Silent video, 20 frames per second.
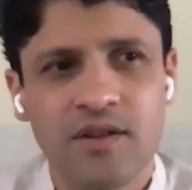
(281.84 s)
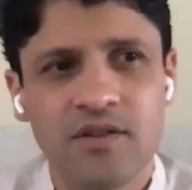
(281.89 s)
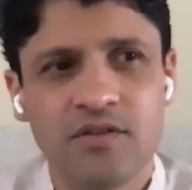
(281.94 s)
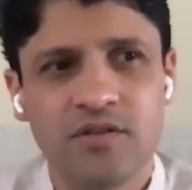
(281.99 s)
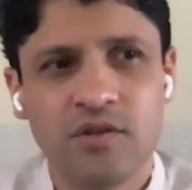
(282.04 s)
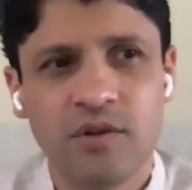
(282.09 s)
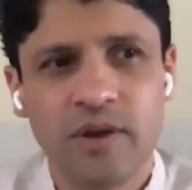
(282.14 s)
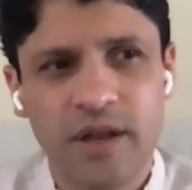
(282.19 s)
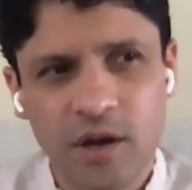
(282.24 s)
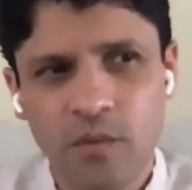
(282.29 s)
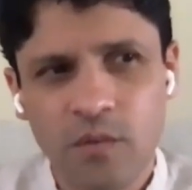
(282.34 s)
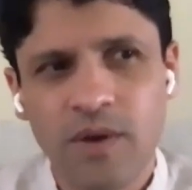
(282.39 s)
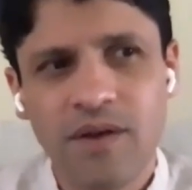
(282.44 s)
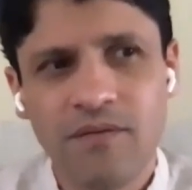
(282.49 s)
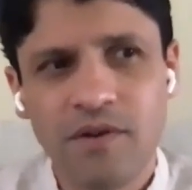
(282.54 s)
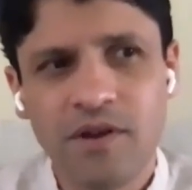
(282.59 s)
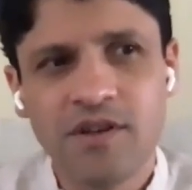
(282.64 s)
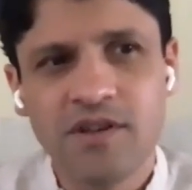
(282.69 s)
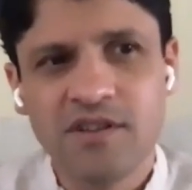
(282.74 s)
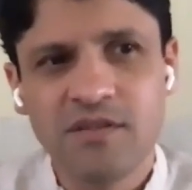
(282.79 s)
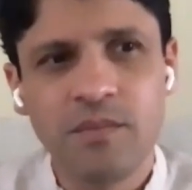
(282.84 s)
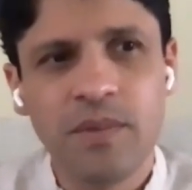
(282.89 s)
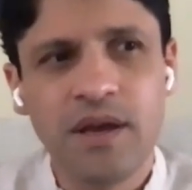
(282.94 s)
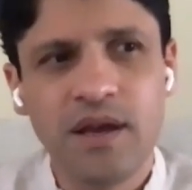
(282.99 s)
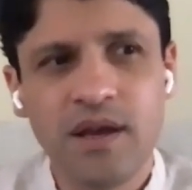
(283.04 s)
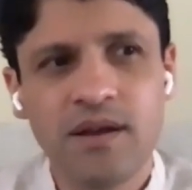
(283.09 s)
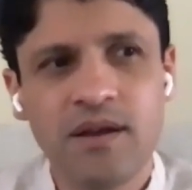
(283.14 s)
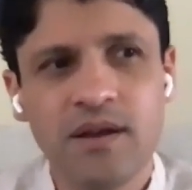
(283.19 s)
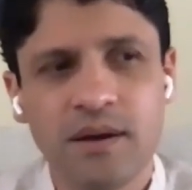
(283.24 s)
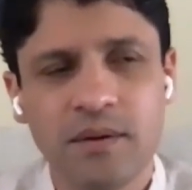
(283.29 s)
So in a way, we're just
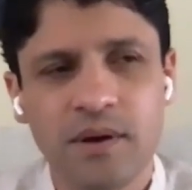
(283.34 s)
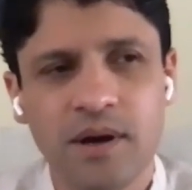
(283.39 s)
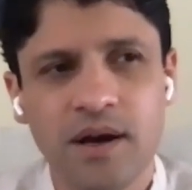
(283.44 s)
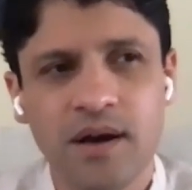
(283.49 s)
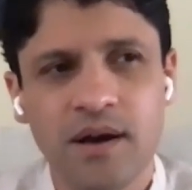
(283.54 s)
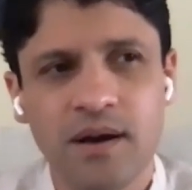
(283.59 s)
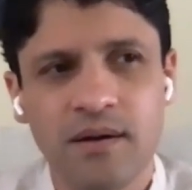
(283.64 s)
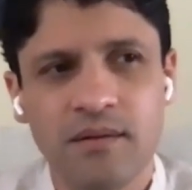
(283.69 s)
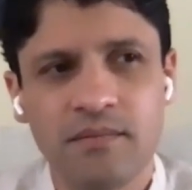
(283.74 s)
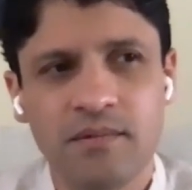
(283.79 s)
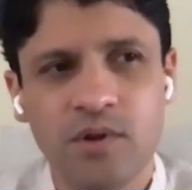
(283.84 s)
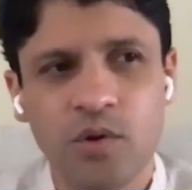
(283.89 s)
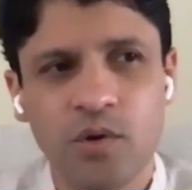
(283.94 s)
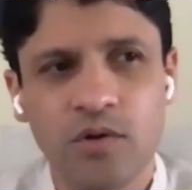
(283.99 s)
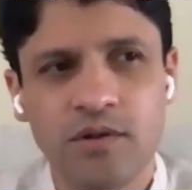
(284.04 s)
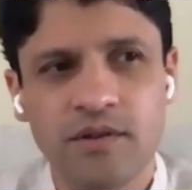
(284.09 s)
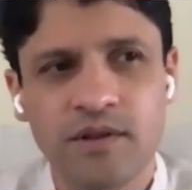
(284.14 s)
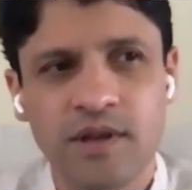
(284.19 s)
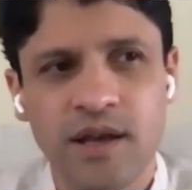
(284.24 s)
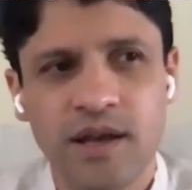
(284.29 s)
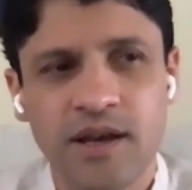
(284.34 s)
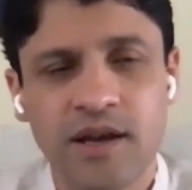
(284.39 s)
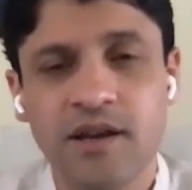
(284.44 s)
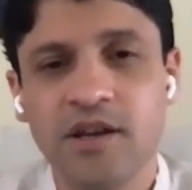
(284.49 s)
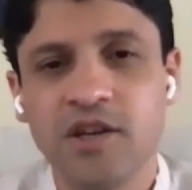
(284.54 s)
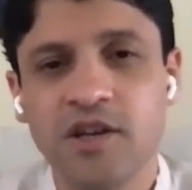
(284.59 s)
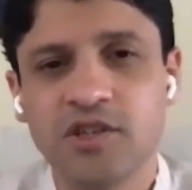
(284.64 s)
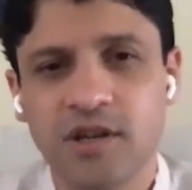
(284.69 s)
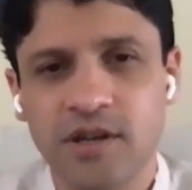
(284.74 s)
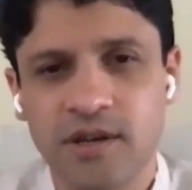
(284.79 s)
being, you could say,
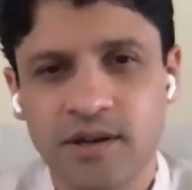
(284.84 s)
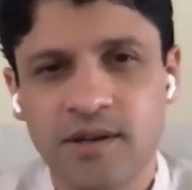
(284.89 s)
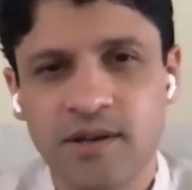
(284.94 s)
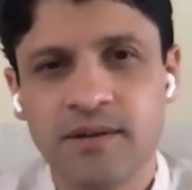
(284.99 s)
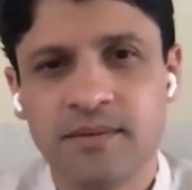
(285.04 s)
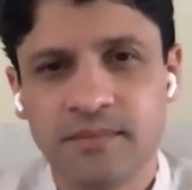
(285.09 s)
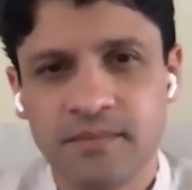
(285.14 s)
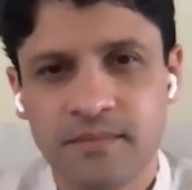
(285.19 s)
conditioned.